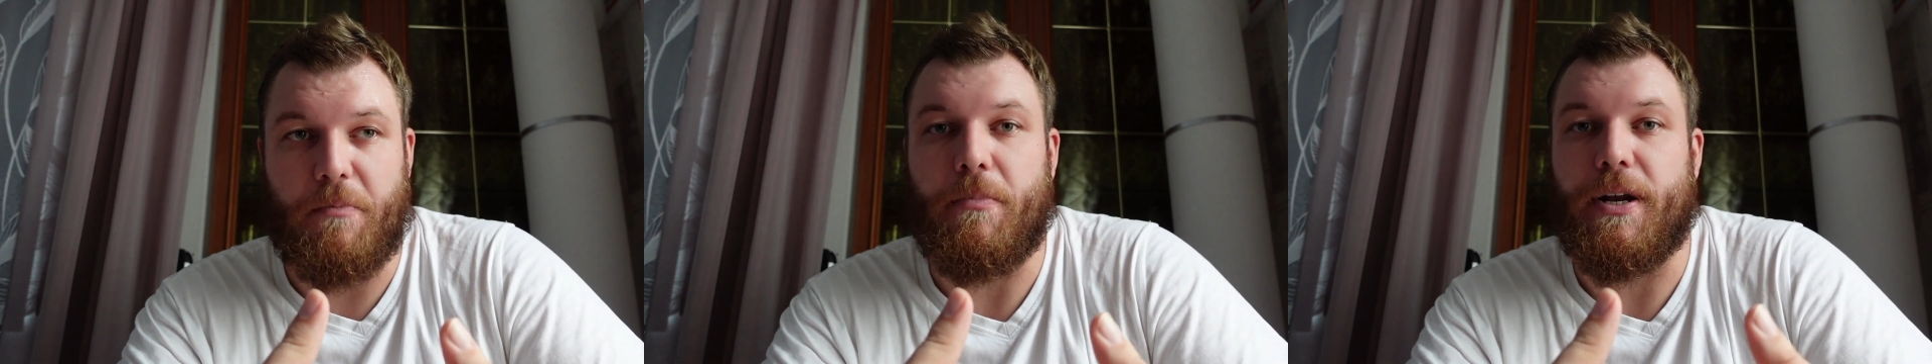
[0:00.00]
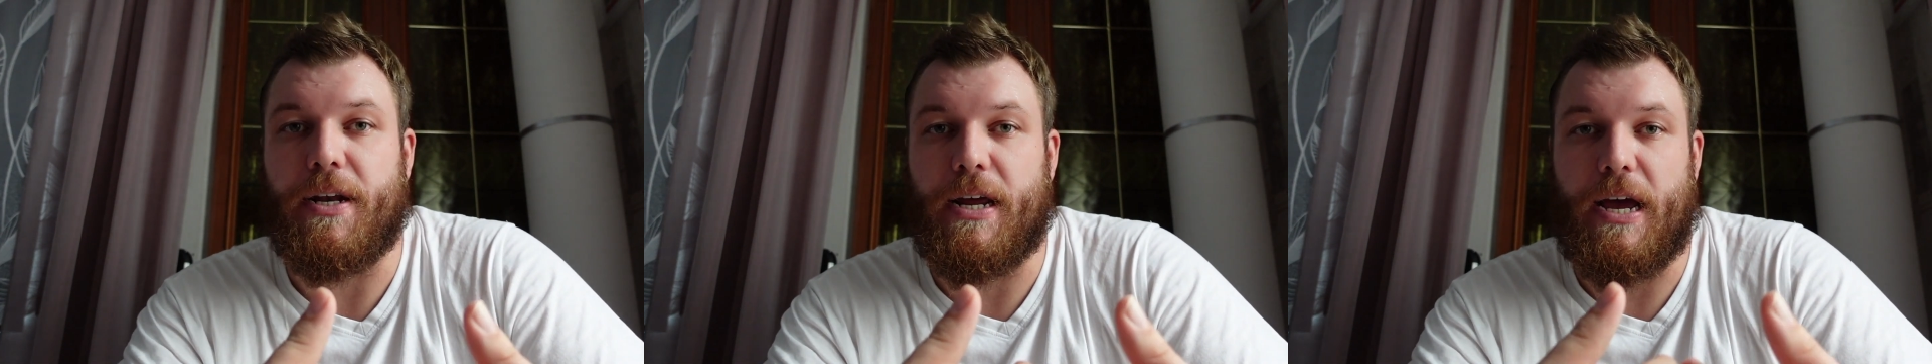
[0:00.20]

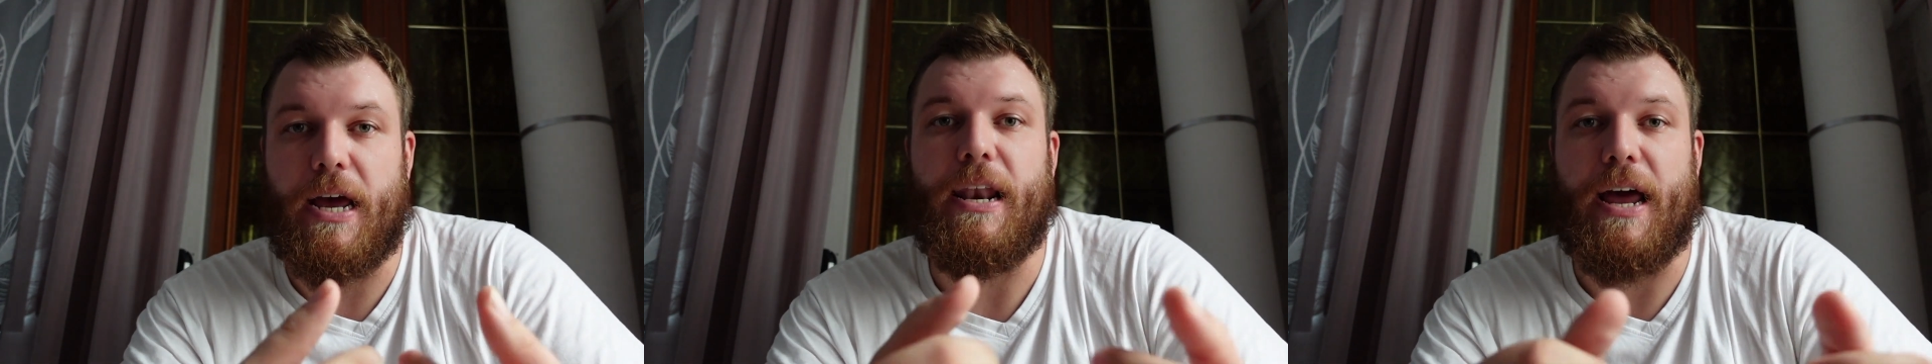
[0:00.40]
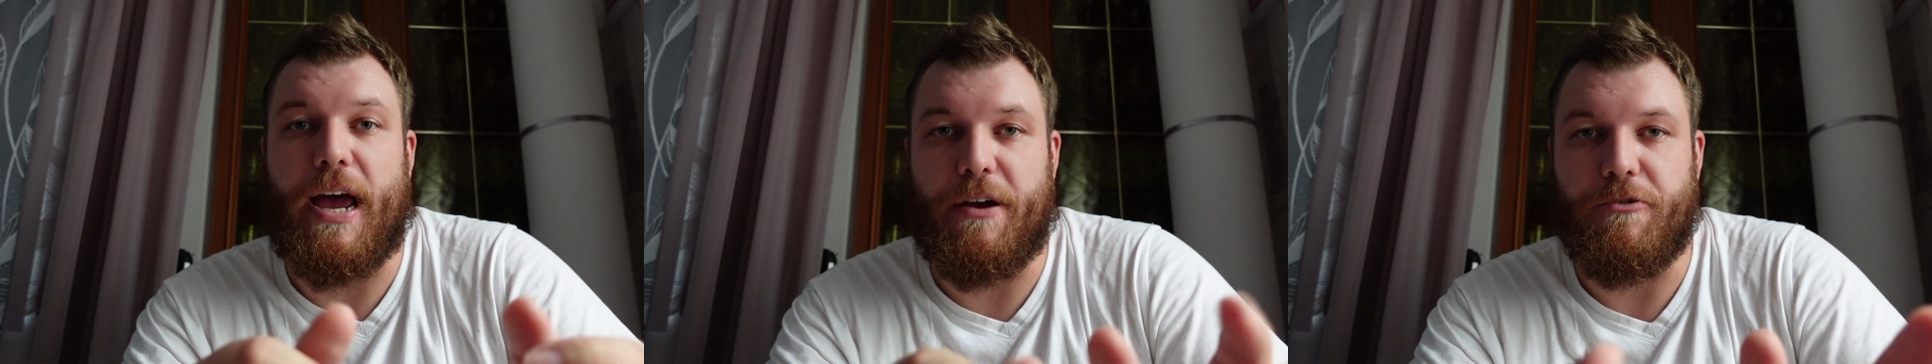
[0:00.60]
but
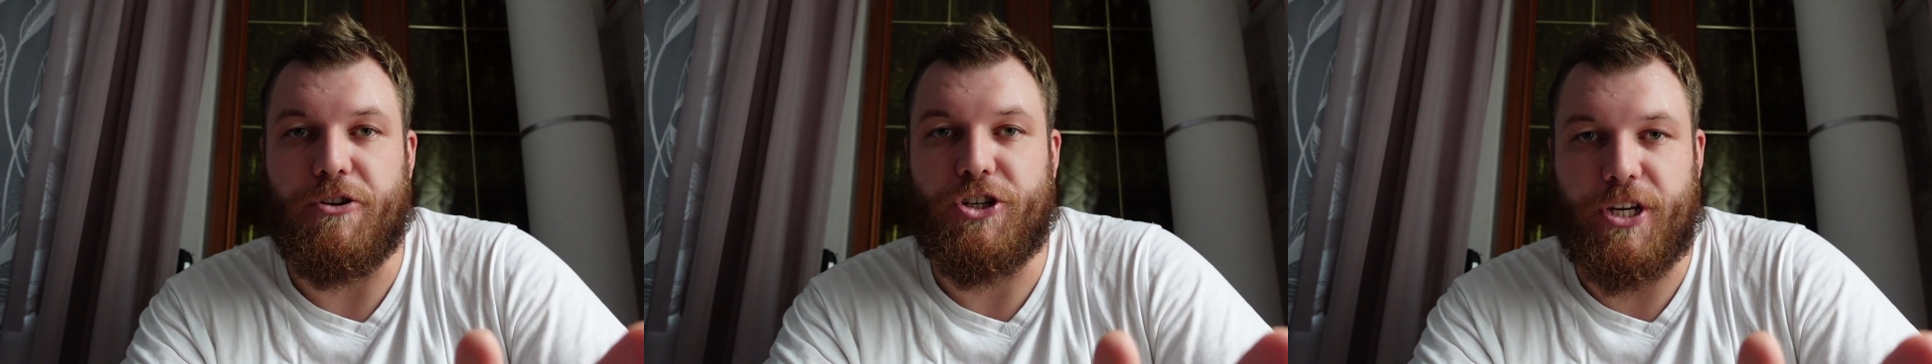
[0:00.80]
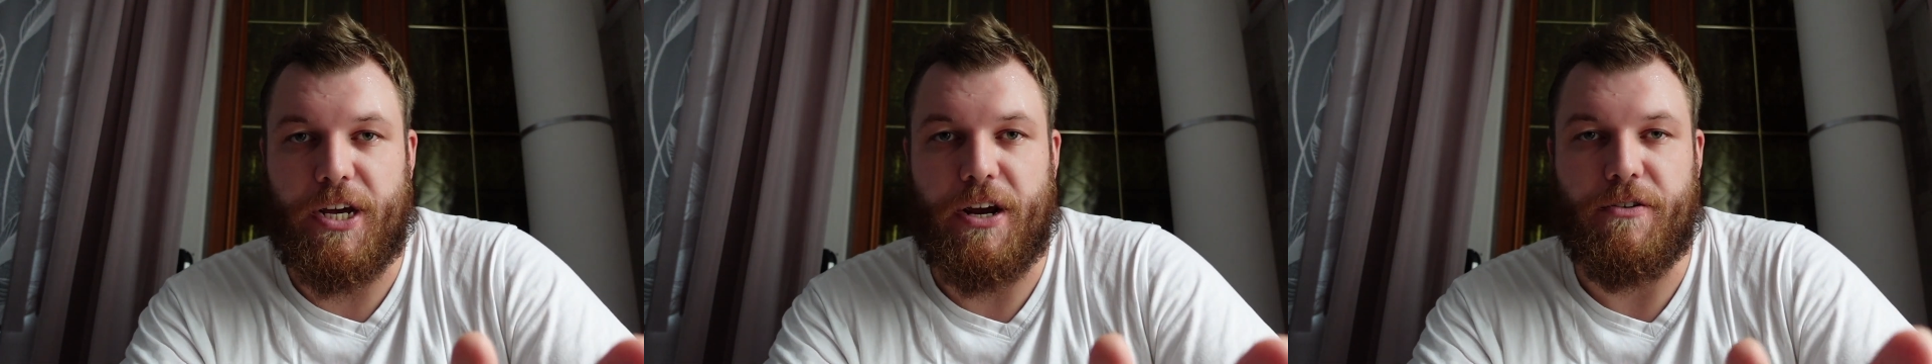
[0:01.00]
I will
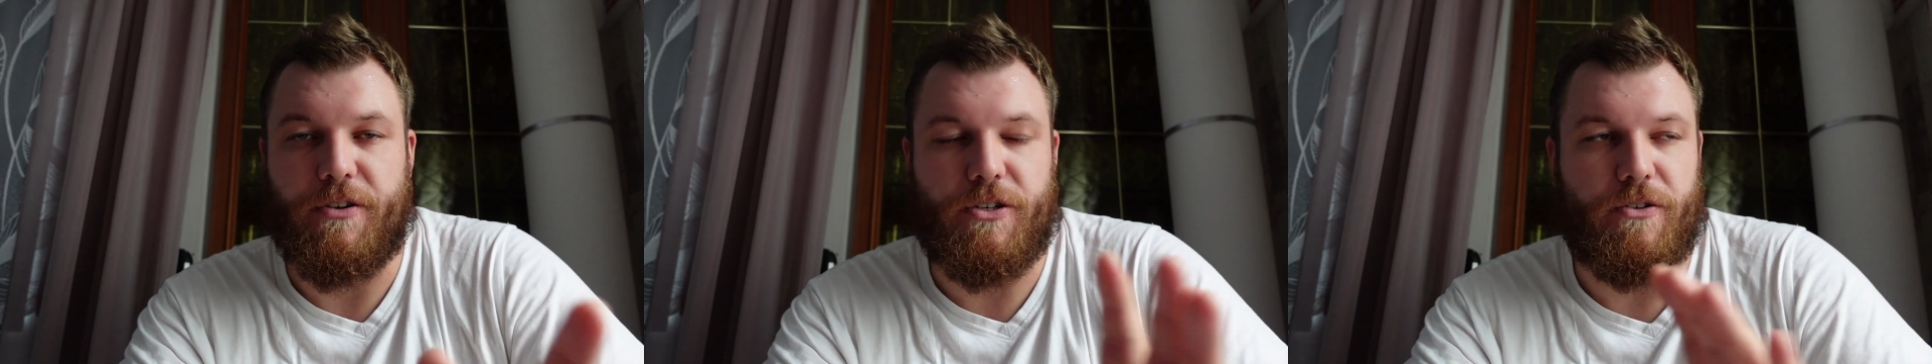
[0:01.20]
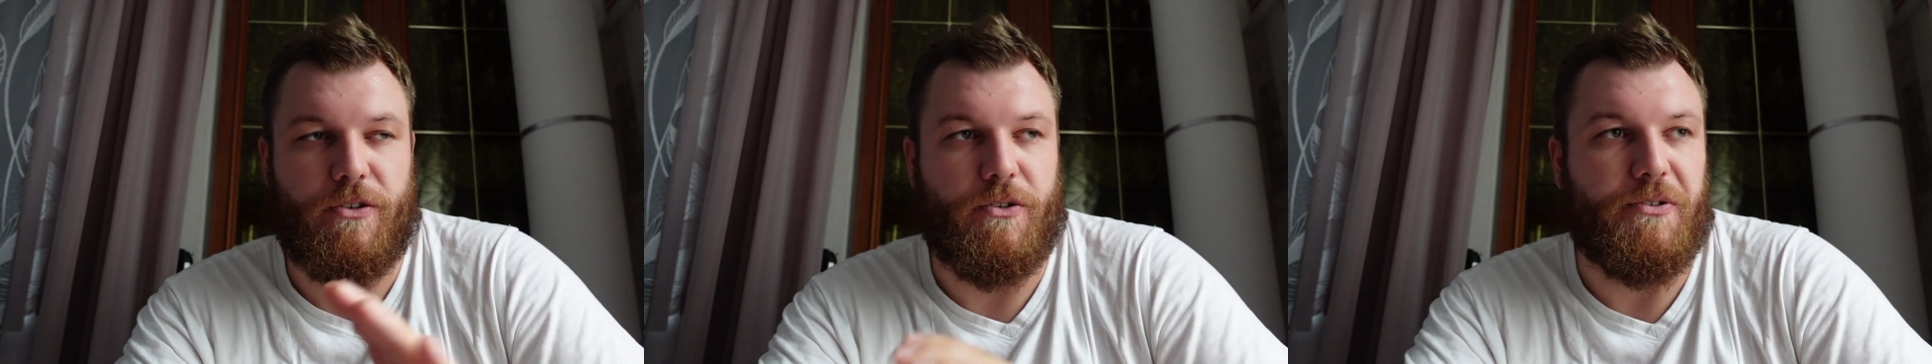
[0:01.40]
share it
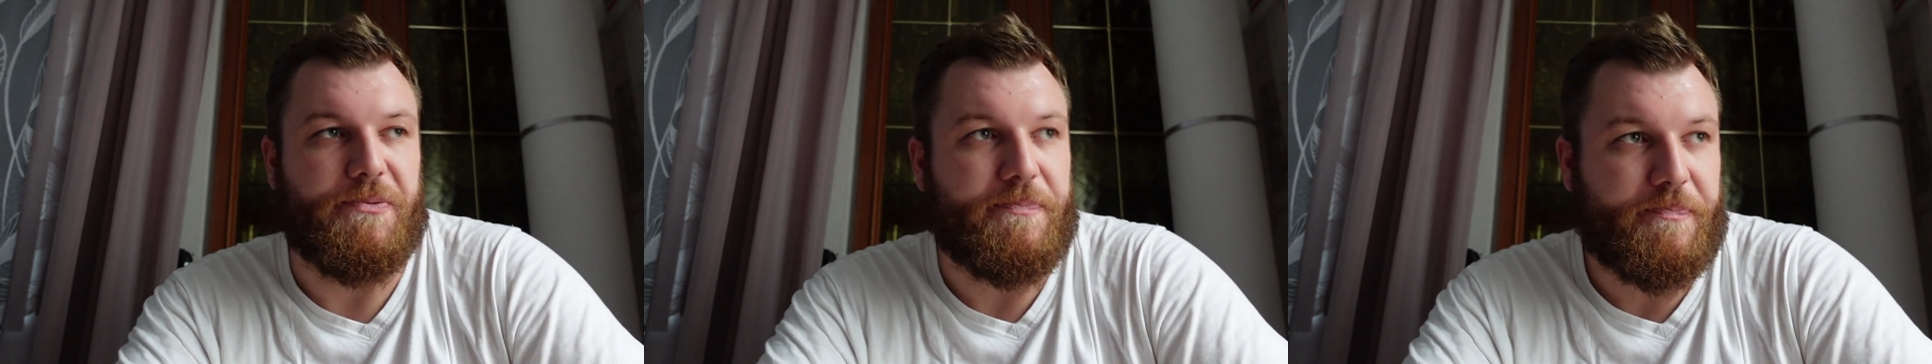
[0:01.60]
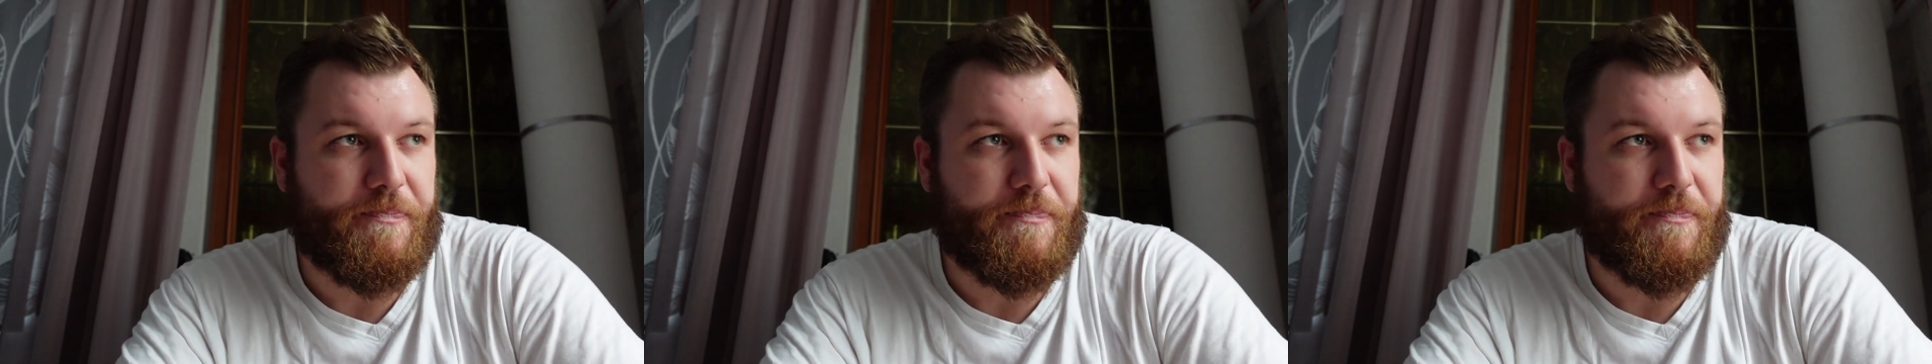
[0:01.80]
to you.